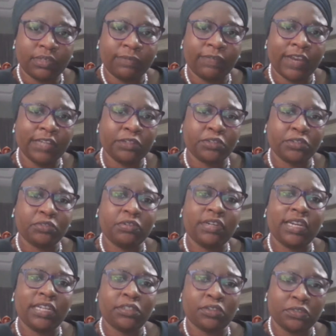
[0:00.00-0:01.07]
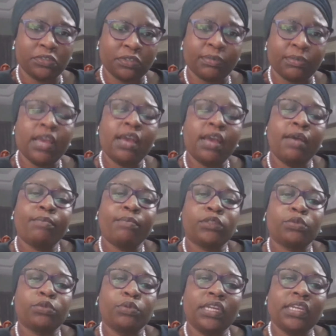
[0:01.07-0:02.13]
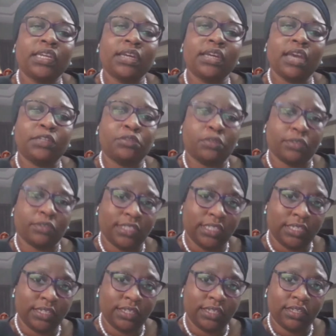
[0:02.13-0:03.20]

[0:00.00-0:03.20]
fiduciary relationship between a trustee